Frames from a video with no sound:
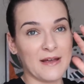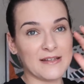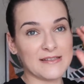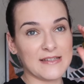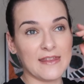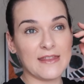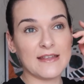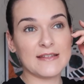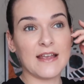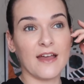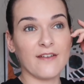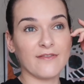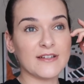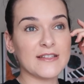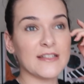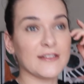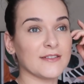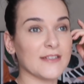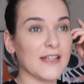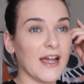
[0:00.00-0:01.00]
I say this every
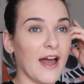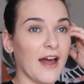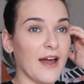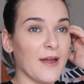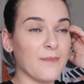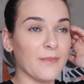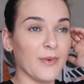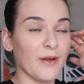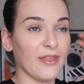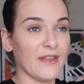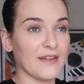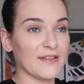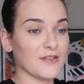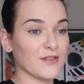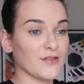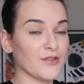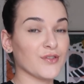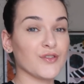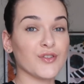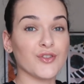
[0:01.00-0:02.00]
single time, but there's
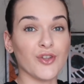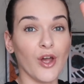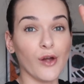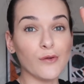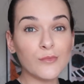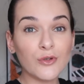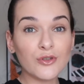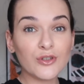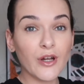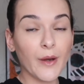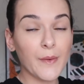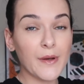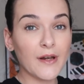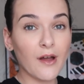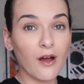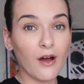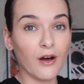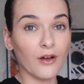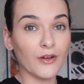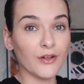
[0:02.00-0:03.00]
just so much going
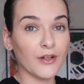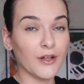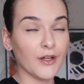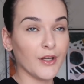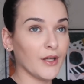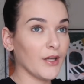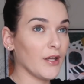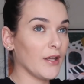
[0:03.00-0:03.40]
on